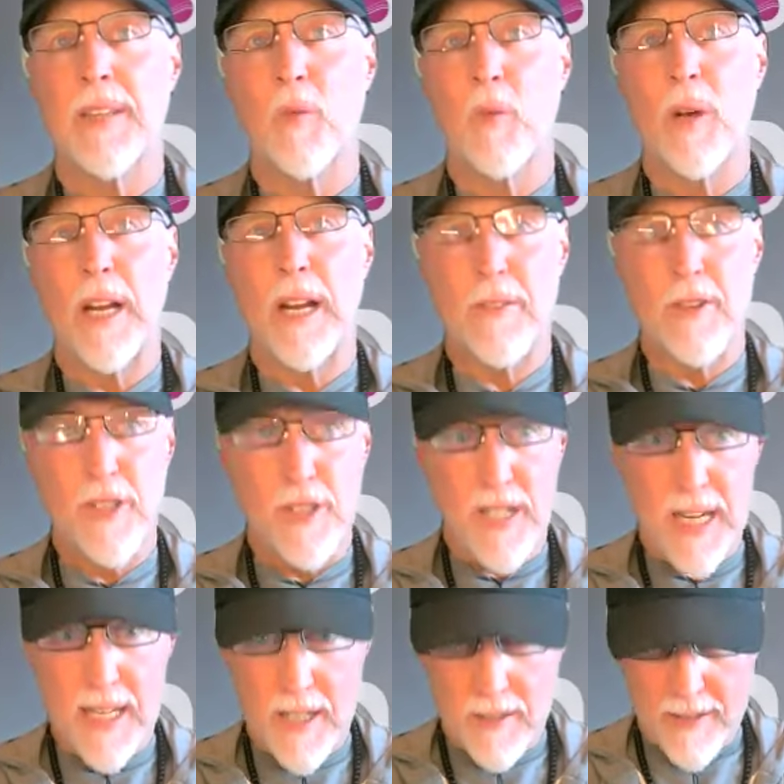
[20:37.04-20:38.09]
whatever
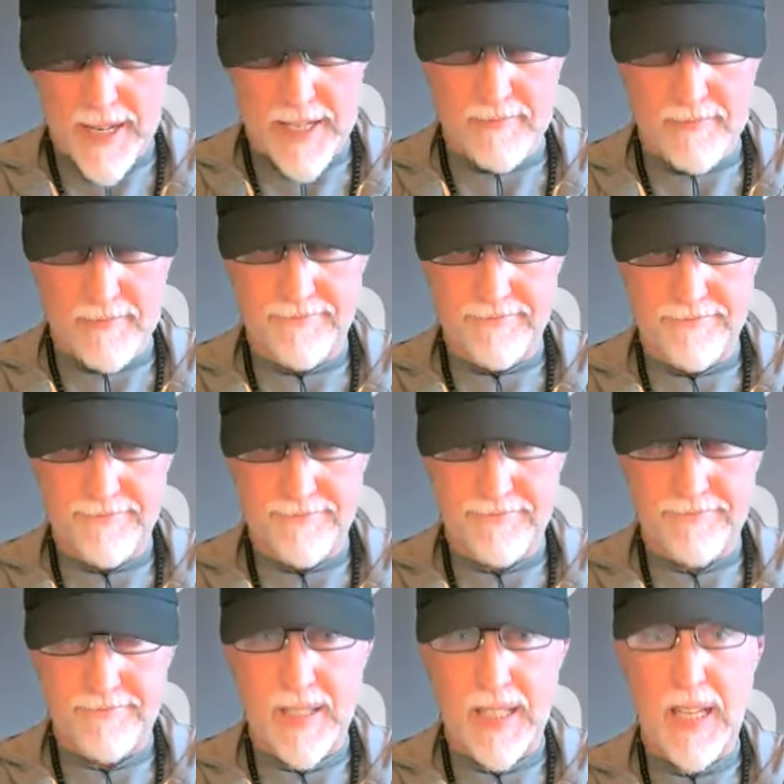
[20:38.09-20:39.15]
state you're in
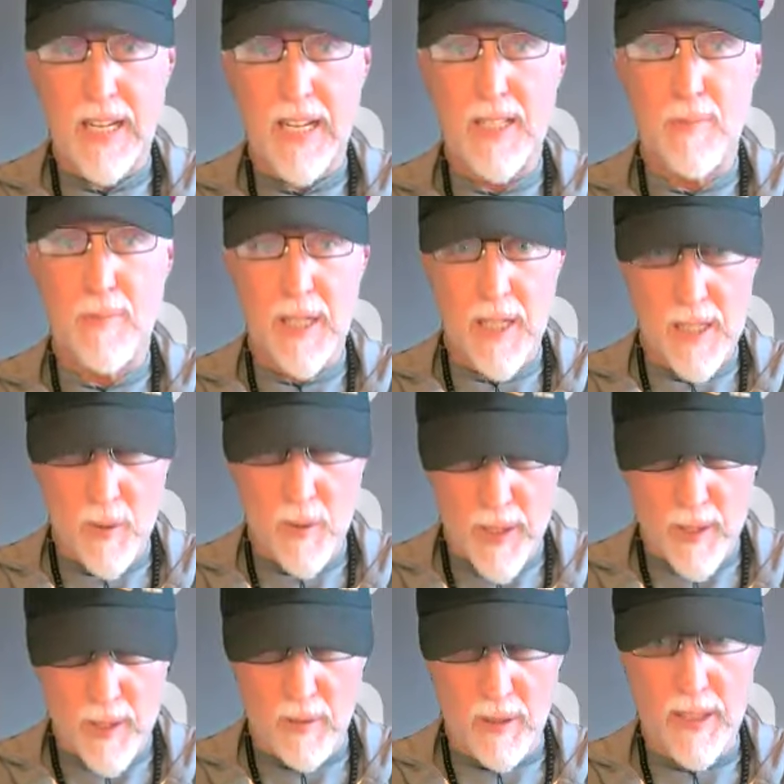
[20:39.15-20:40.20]
is because of
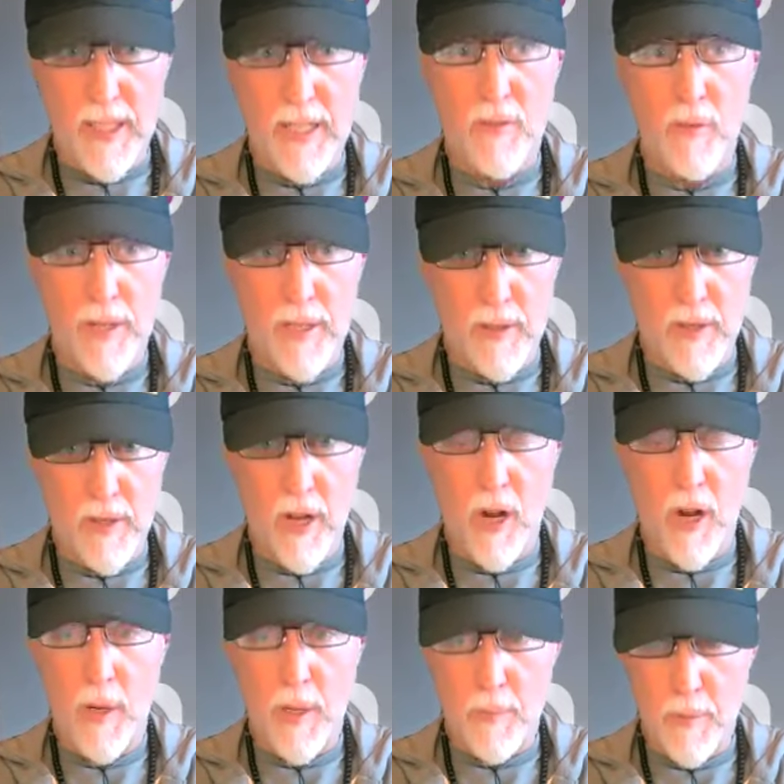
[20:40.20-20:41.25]
what you believe, what you
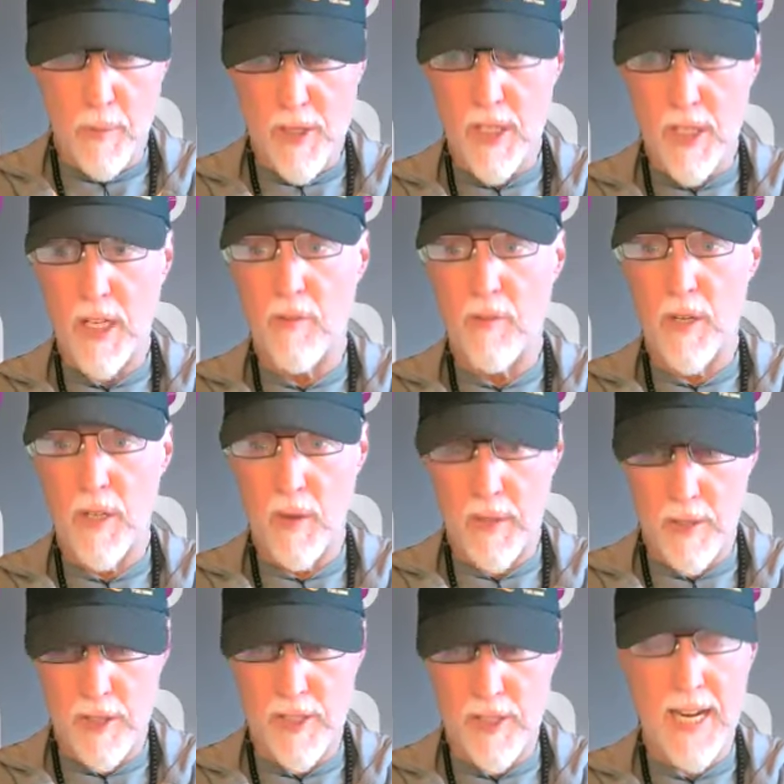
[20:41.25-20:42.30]
know, what you perceive, what you
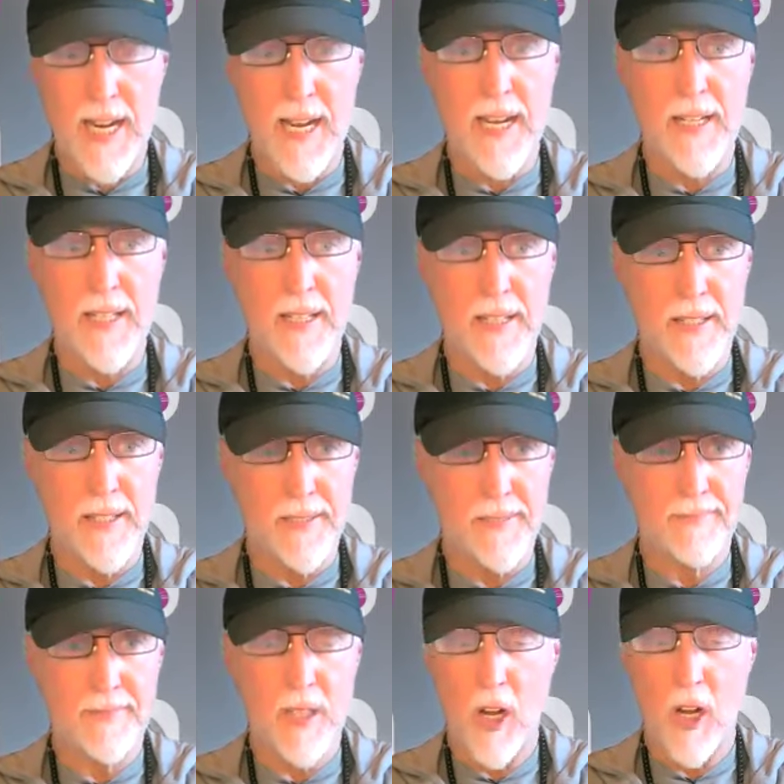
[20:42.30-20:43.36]
understand,
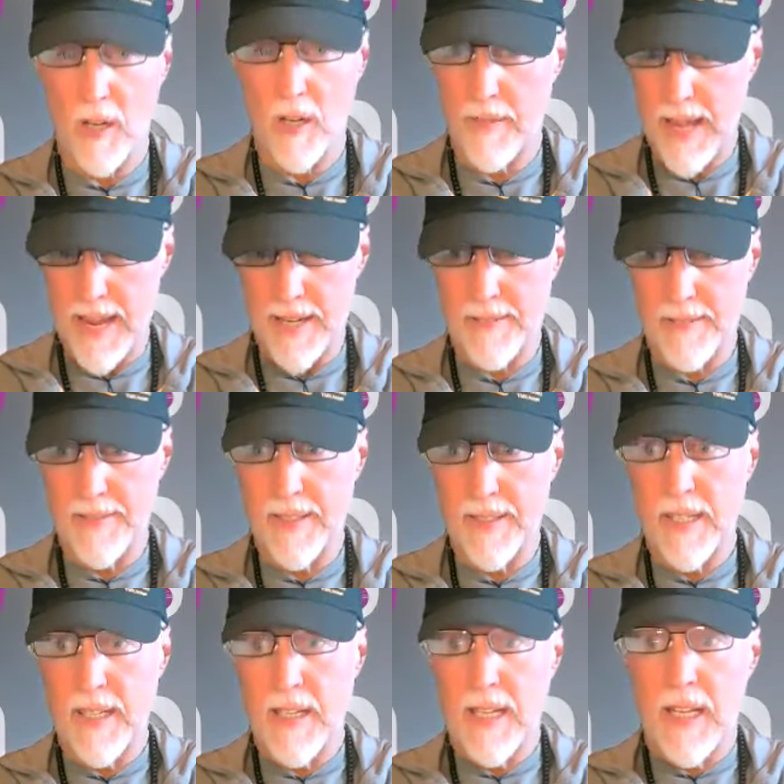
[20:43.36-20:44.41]
all of that.
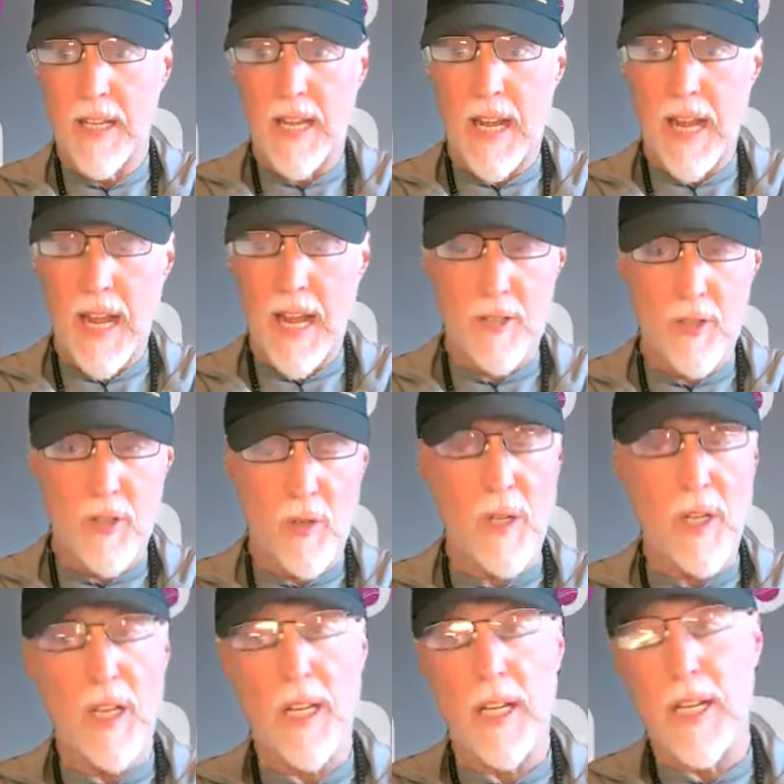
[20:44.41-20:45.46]
And
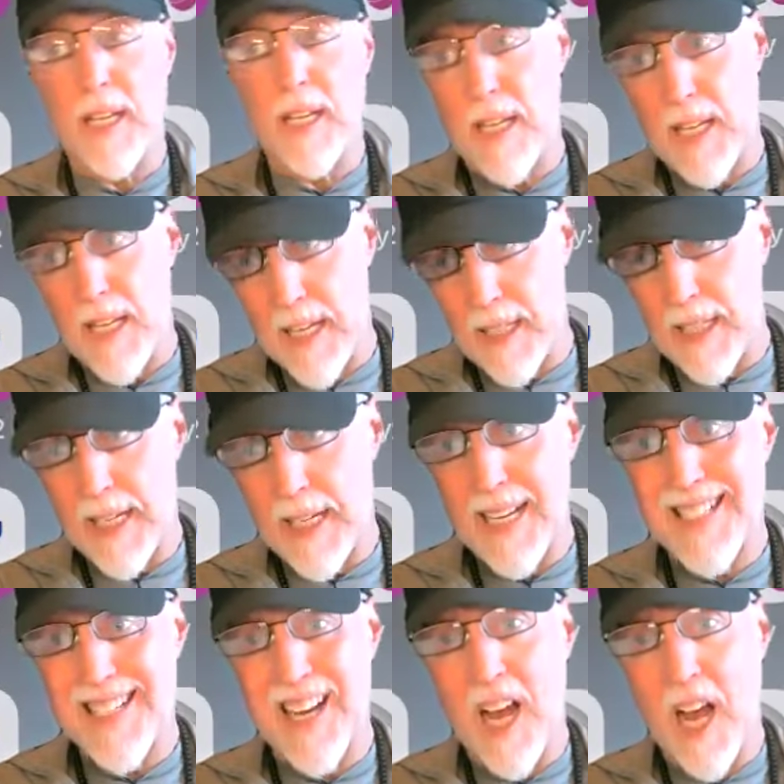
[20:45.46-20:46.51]
so Healy
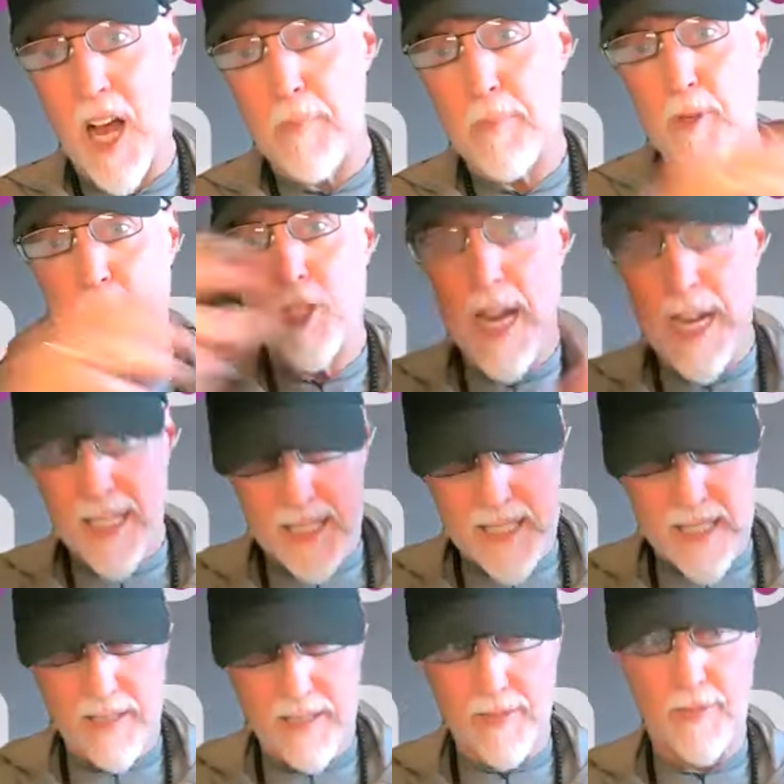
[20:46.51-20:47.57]
is an
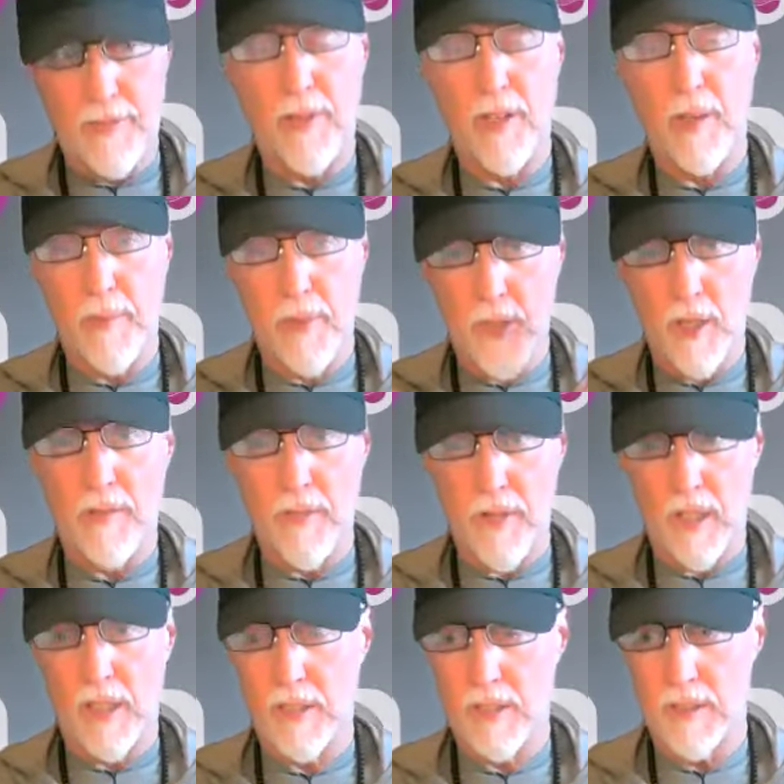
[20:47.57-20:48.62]
objective
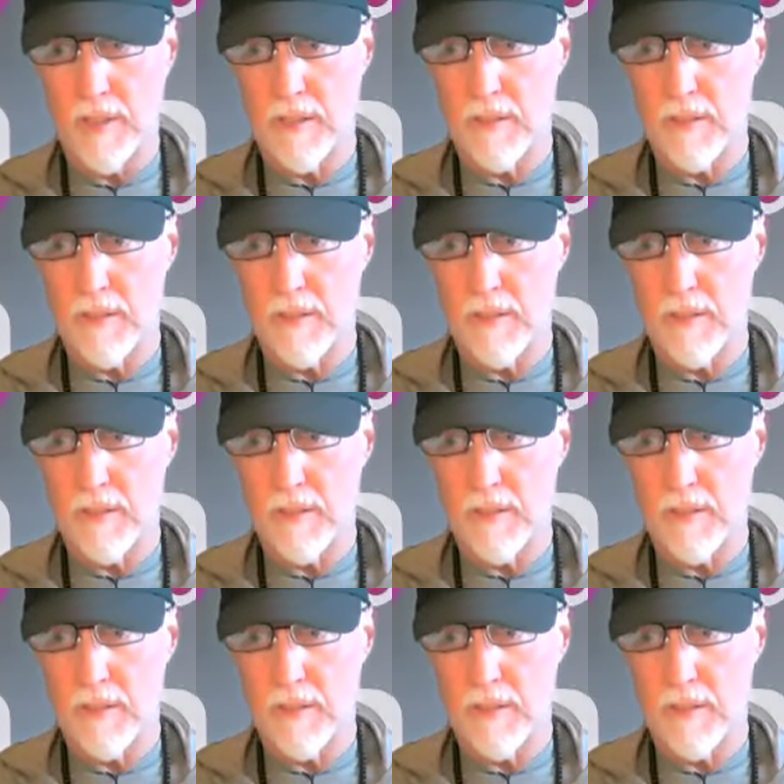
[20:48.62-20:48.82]
observer.